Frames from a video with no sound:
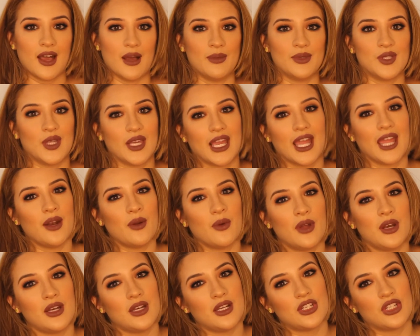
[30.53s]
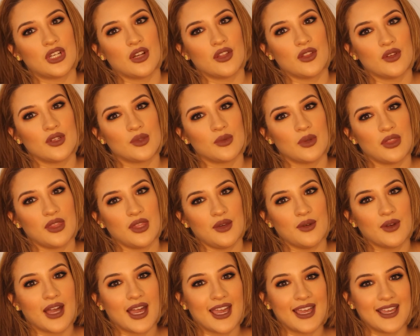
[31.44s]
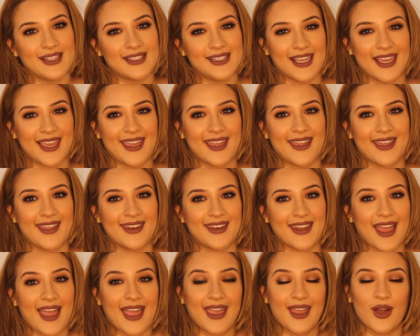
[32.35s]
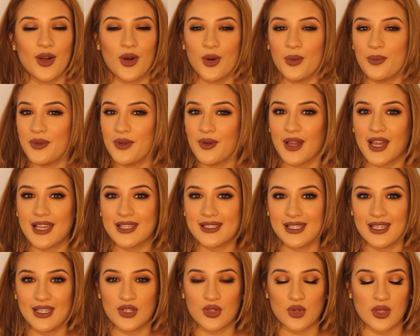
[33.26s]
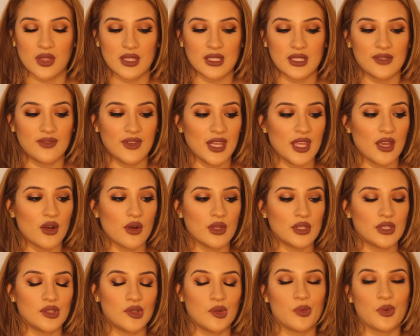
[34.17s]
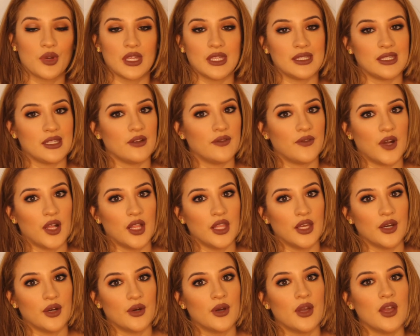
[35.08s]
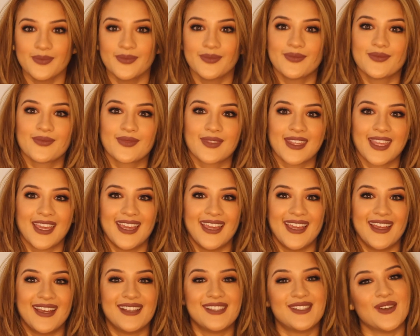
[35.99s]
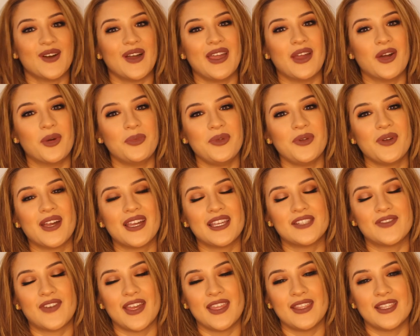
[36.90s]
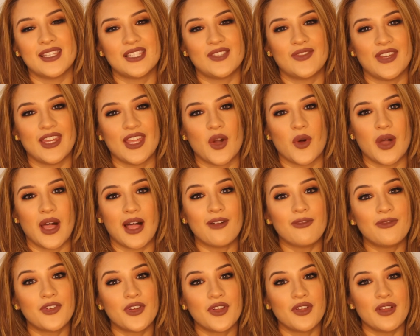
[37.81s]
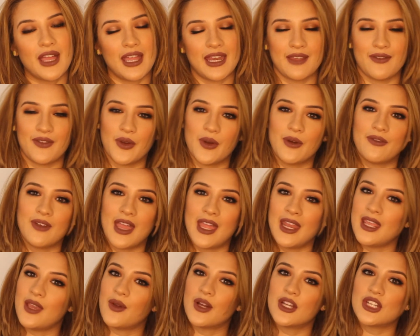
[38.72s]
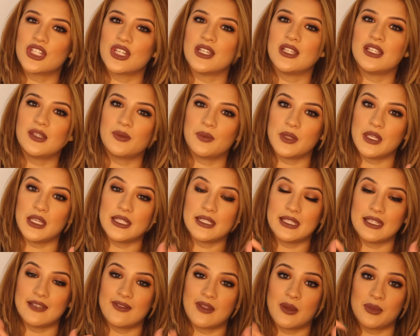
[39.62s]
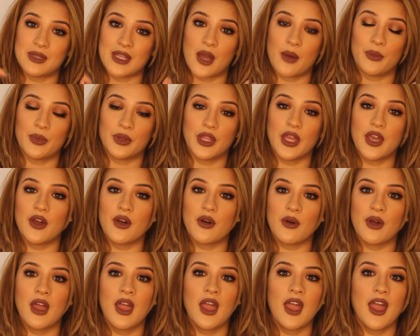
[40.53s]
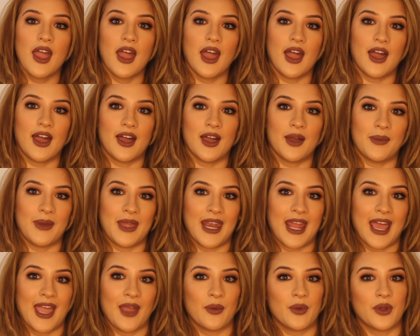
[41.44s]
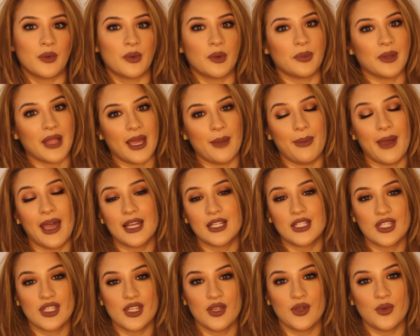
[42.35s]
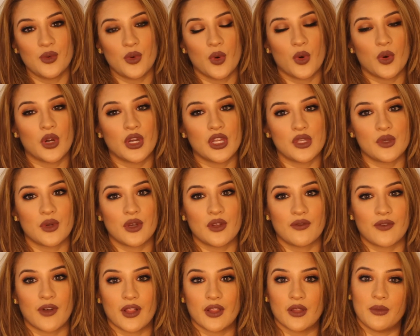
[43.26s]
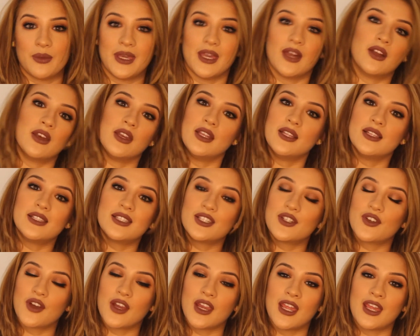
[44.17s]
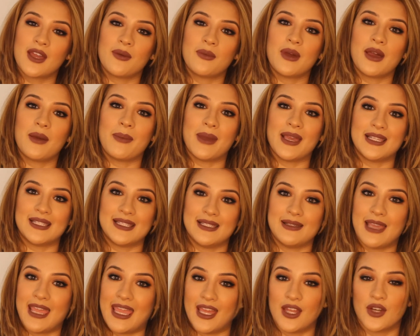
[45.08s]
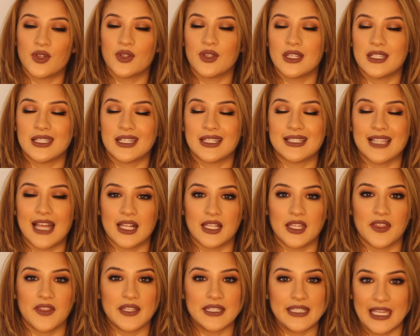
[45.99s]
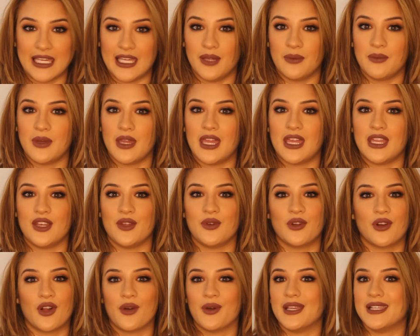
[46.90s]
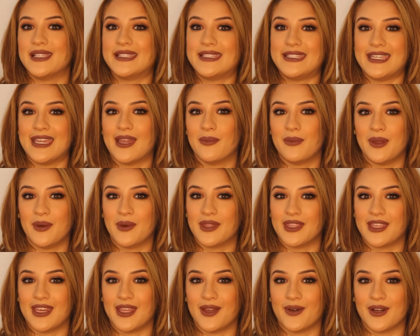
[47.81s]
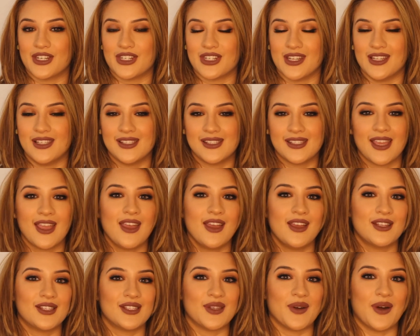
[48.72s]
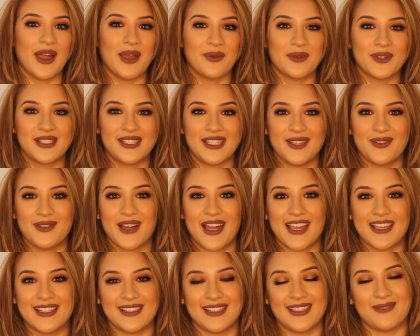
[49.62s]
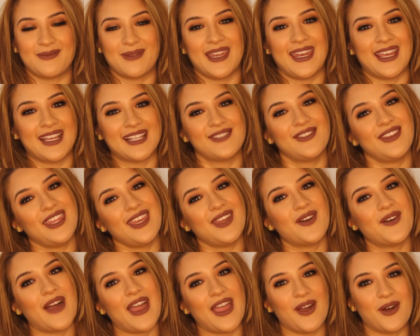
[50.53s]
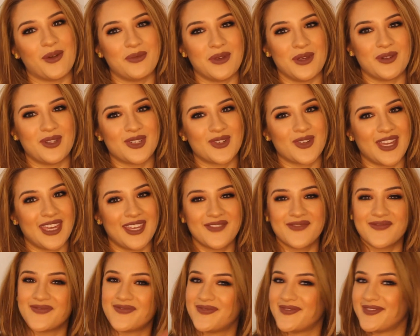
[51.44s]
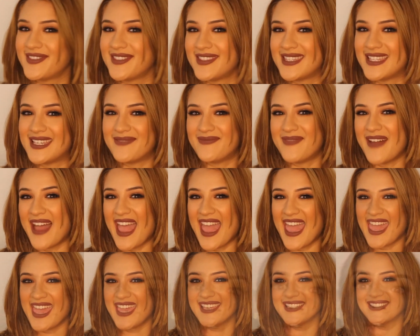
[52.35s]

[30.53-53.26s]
So I kind of wanted to share those with you guys, and I hope you guys enjoy this video. It's super easy to follow. So I hope you guys find this video helpful, and if you have any questions, please leave them down below, and I will reply back to you, or you can follow me on Instagram. My handle is exactly the same, and you can always DM me with any questions. So I will see you guys in my next video. I hope you enjoy. Bye!